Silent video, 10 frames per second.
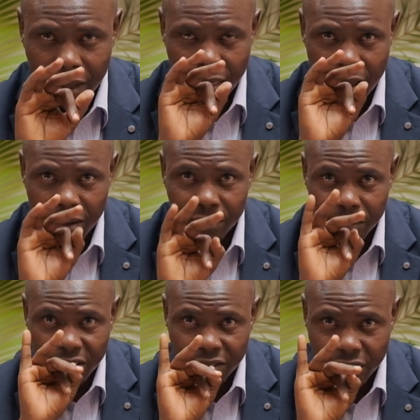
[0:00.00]
there are
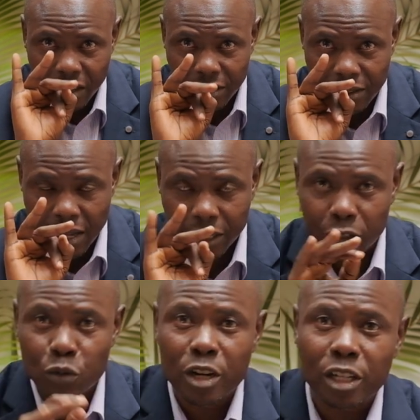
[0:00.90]
three things that
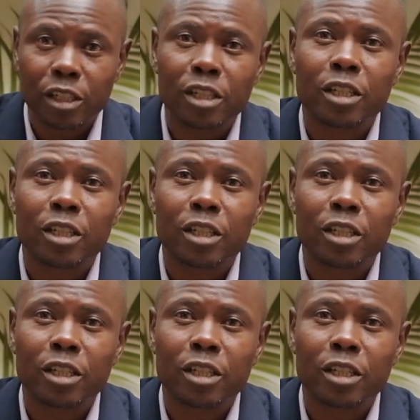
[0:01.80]
you need